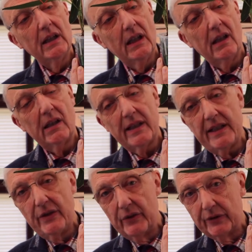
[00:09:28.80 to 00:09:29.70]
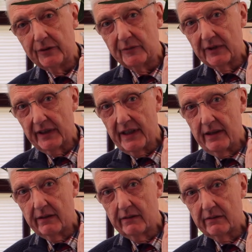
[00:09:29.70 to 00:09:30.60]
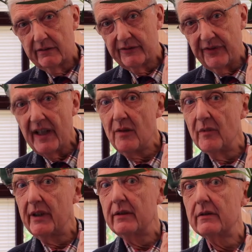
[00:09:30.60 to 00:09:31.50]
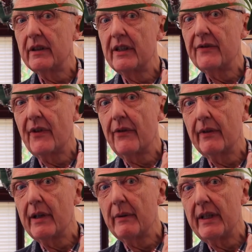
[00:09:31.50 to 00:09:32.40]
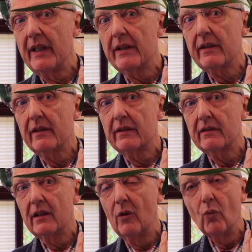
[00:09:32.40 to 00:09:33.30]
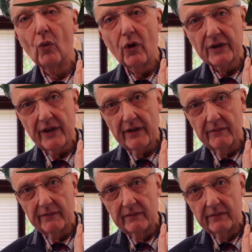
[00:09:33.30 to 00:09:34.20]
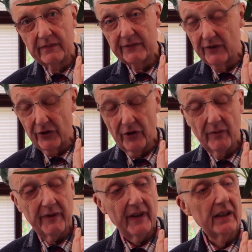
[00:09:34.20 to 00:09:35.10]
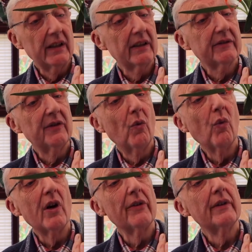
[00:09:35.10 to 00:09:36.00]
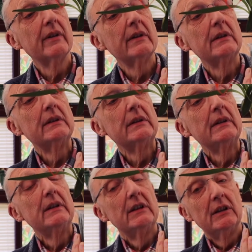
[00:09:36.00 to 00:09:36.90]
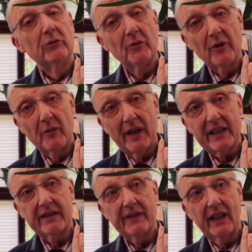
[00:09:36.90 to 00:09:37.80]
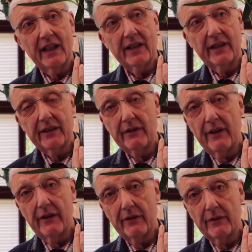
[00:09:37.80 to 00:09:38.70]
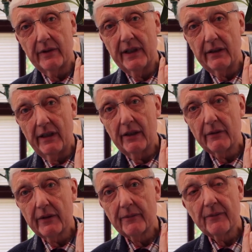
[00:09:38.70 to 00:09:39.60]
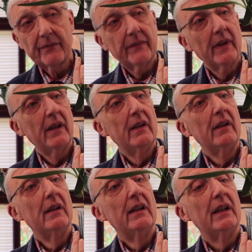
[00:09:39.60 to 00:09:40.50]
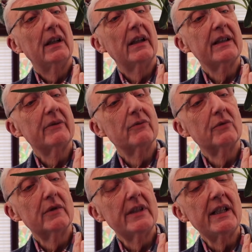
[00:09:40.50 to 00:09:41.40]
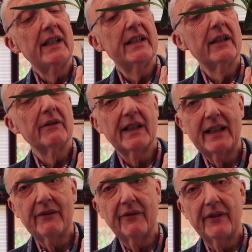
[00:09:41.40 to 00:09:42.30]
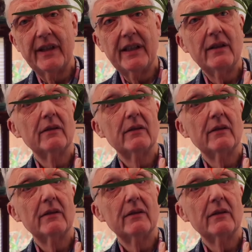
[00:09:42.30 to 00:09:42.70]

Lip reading: I normally feed my orchids for 3 weeks and water them, flush them if you like, for 1. With my Masdevallias I do it the other way around. I really don't have the